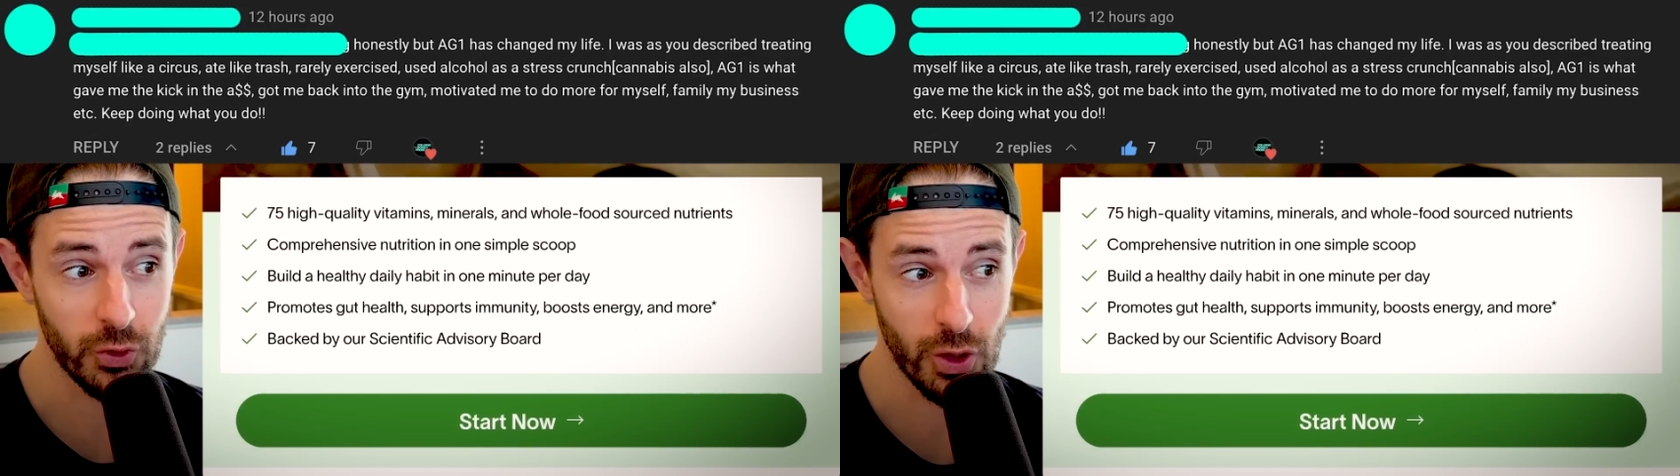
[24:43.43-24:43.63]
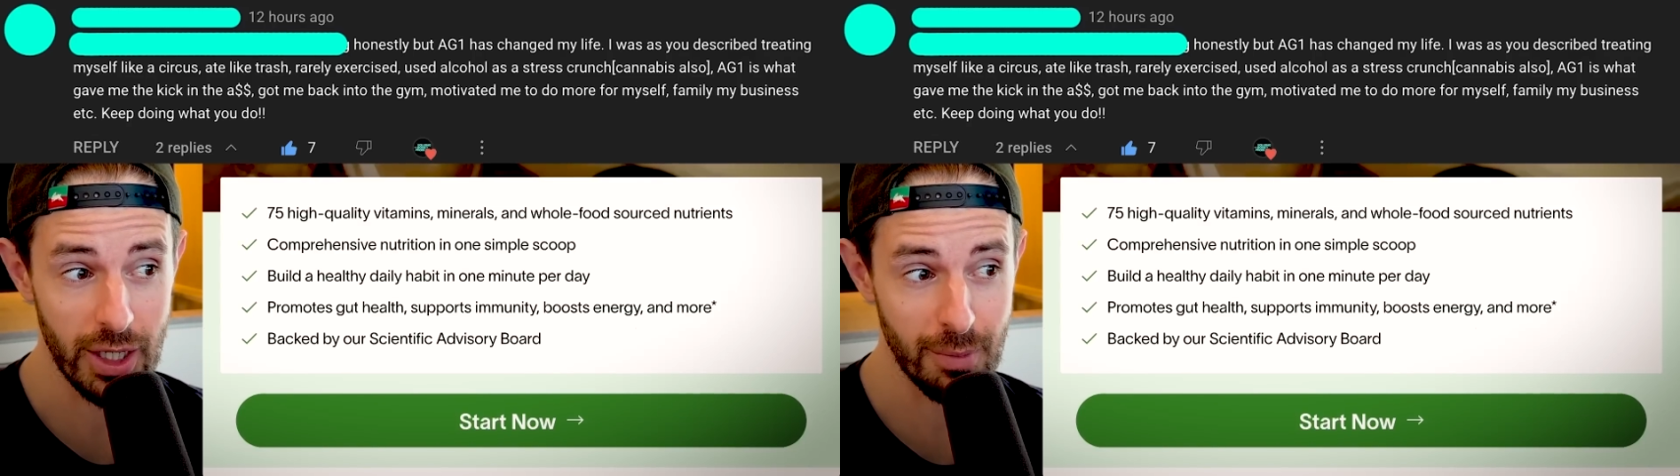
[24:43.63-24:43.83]

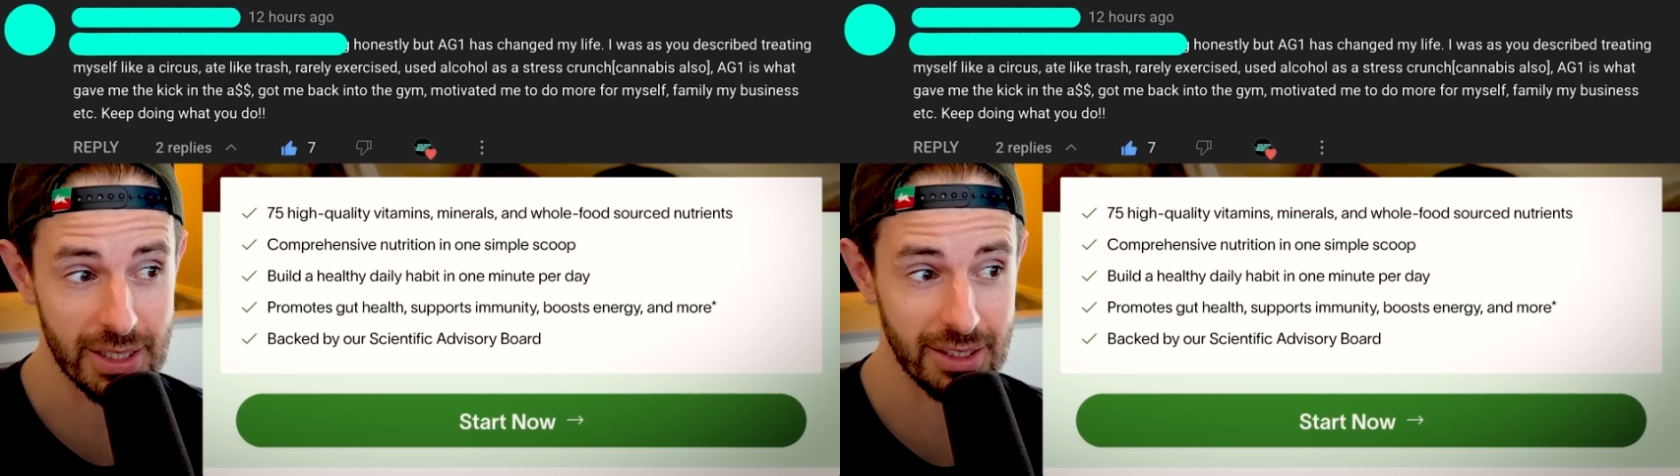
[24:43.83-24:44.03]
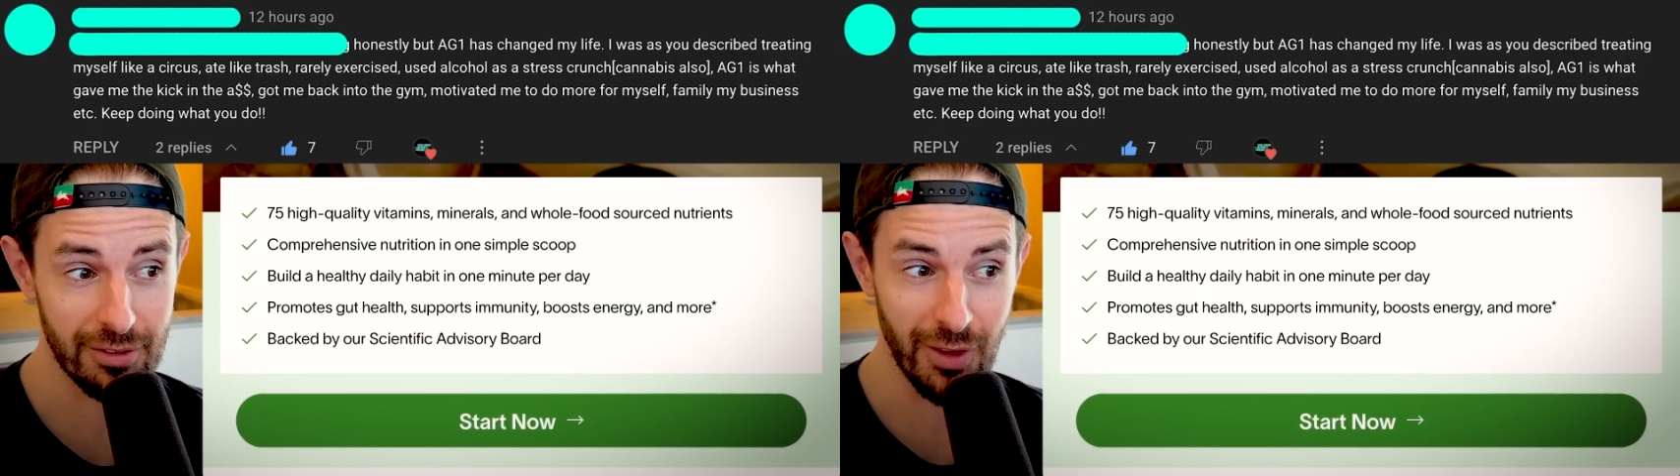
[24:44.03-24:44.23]
treating
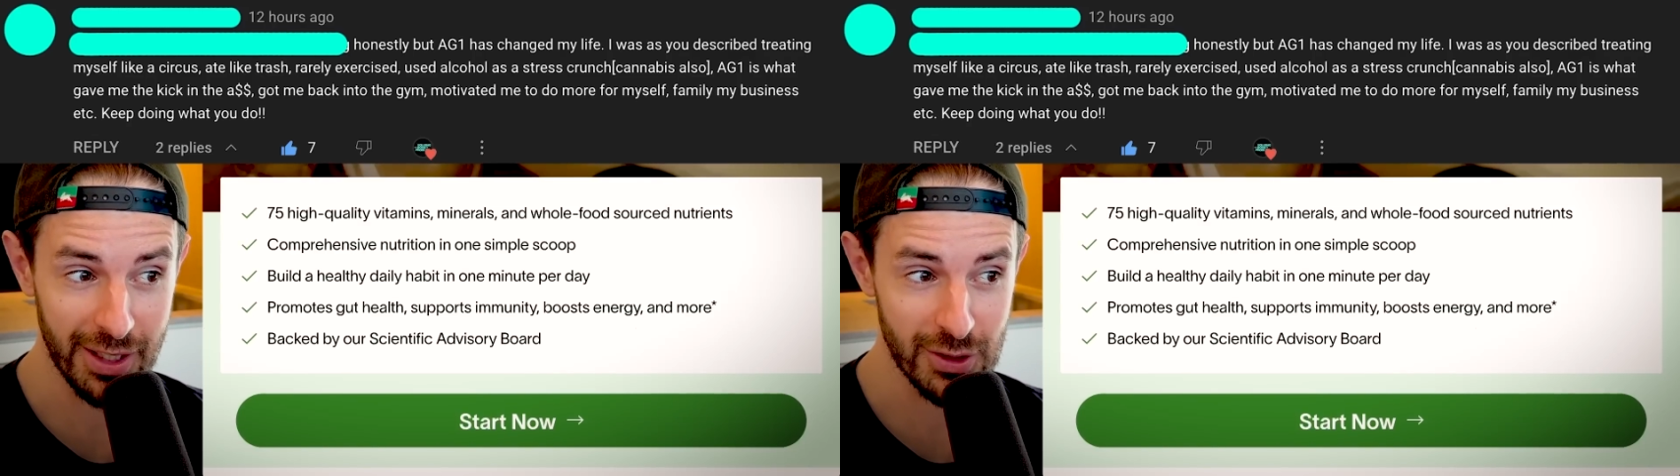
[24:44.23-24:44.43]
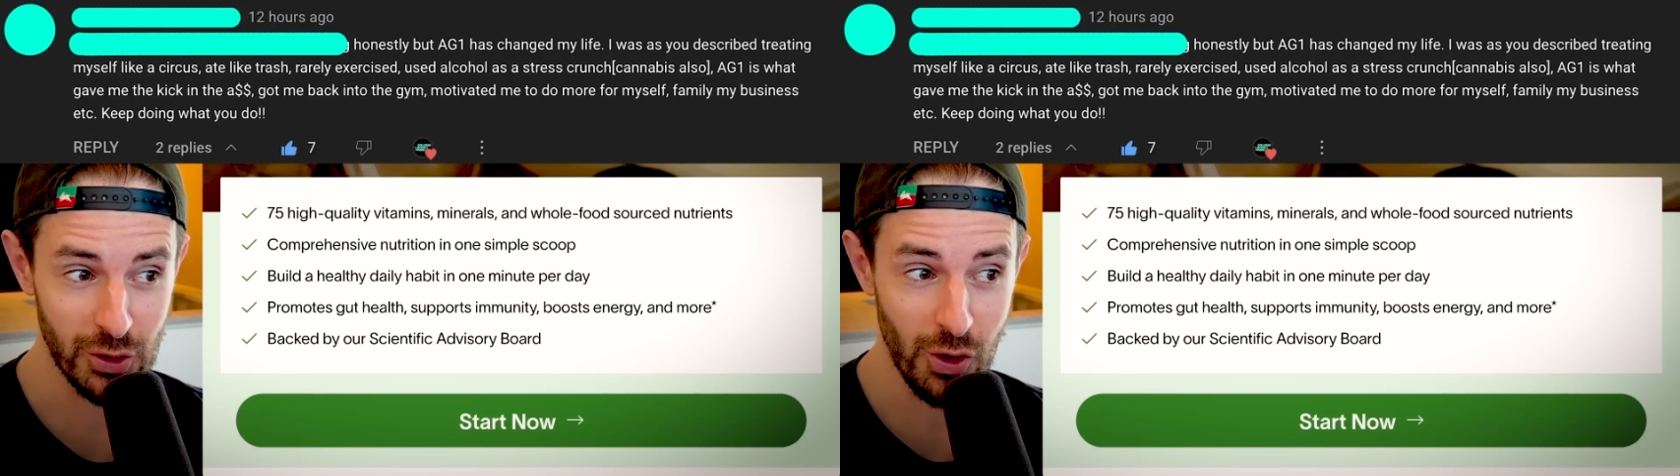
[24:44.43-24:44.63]
myself like
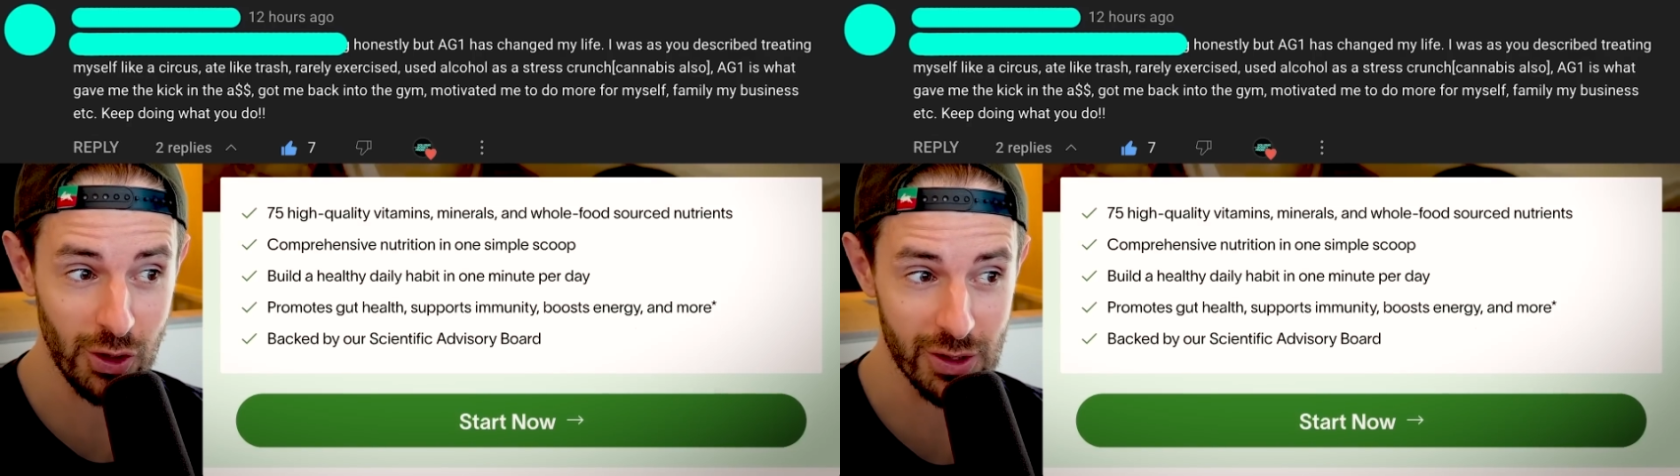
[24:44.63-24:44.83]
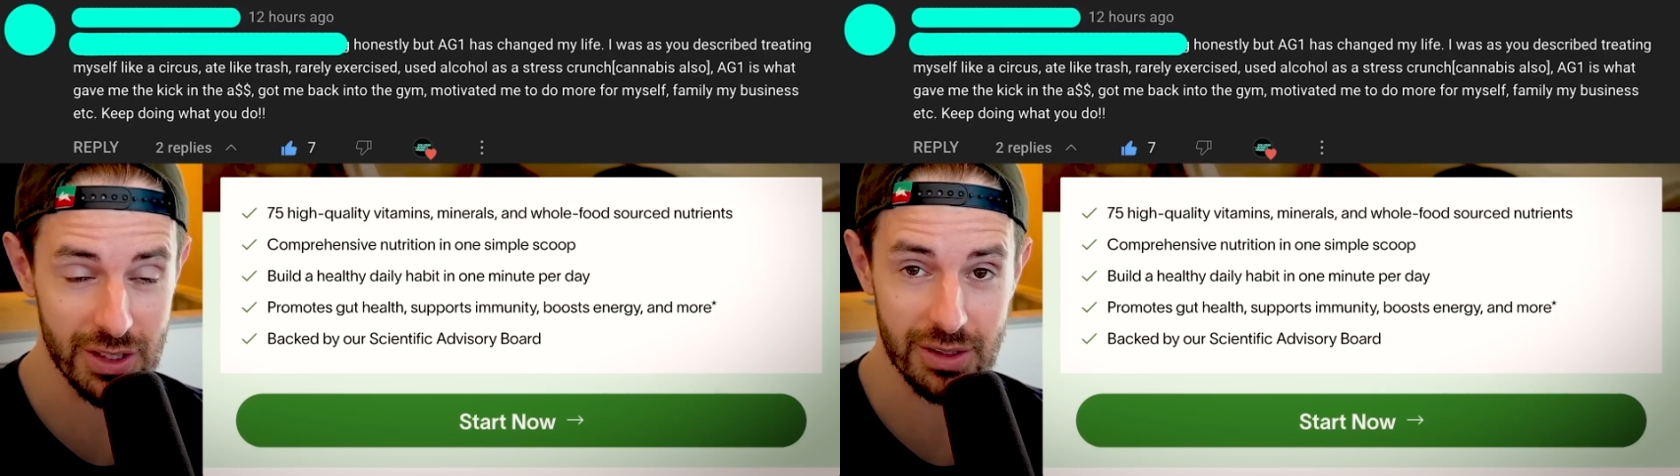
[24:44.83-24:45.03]
a
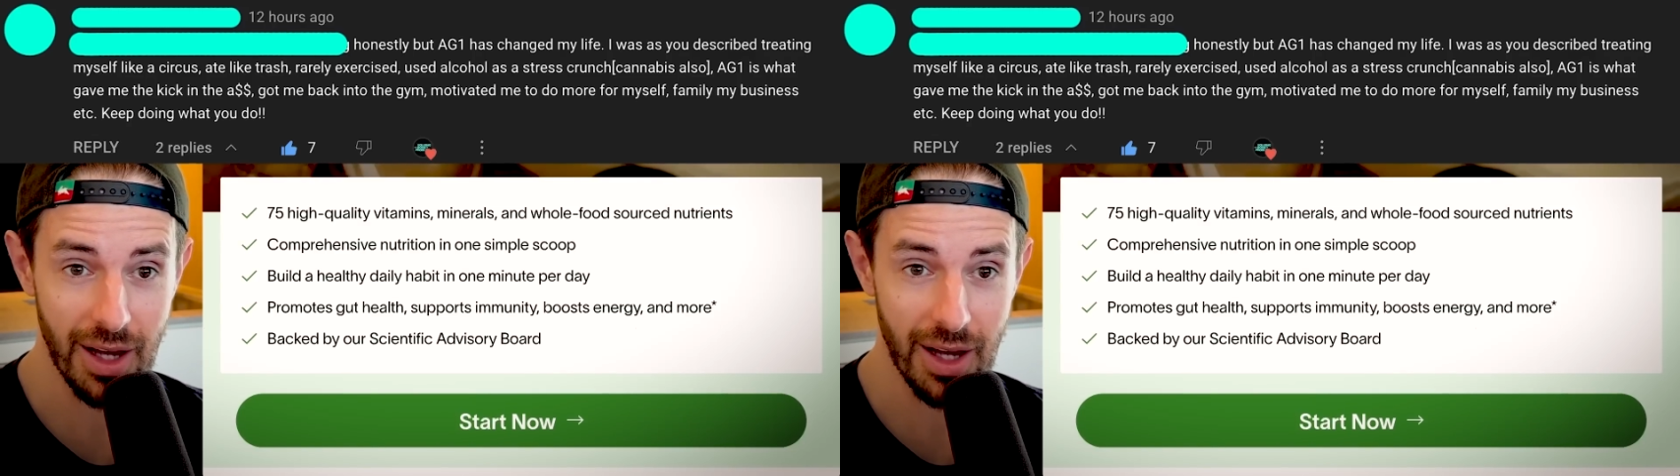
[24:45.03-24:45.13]
circus,